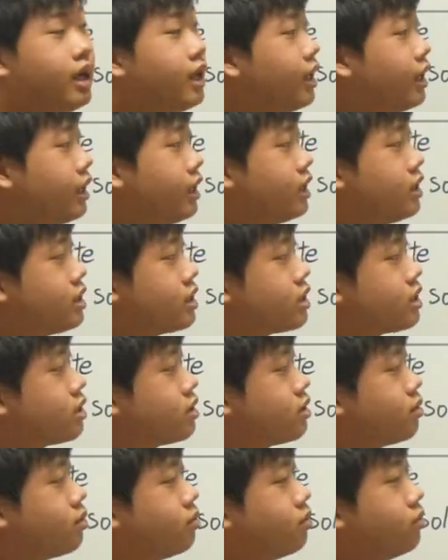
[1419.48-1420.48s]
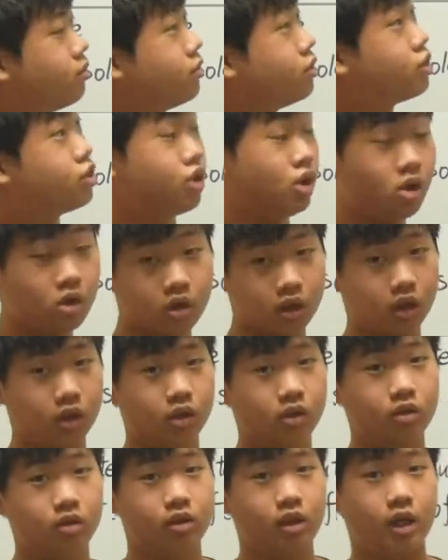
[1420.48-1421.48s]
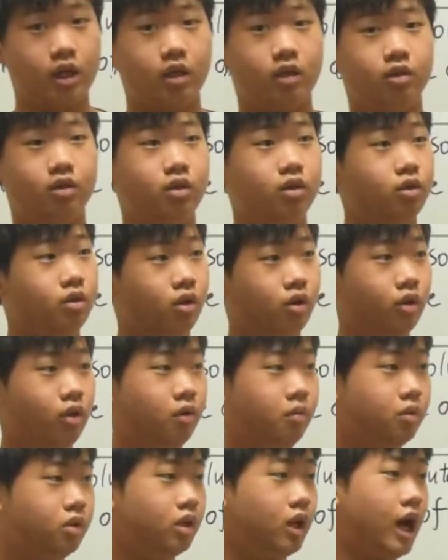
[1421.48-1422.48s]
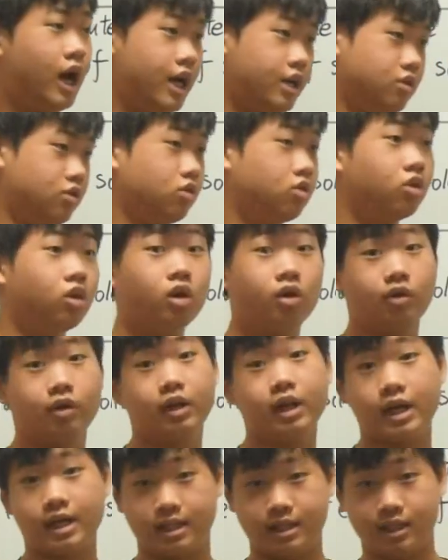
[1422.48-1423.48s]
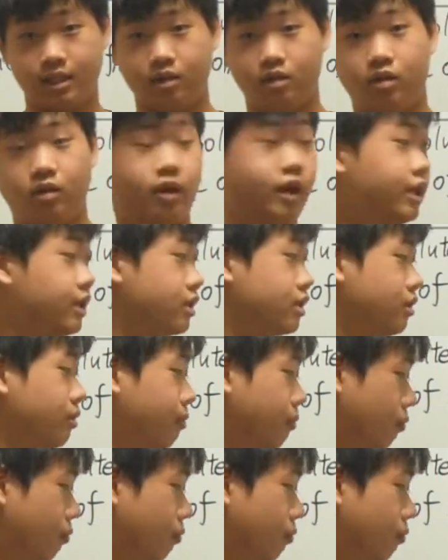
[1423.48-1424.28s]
It is stronger than your normal hydrochloric acid, alright?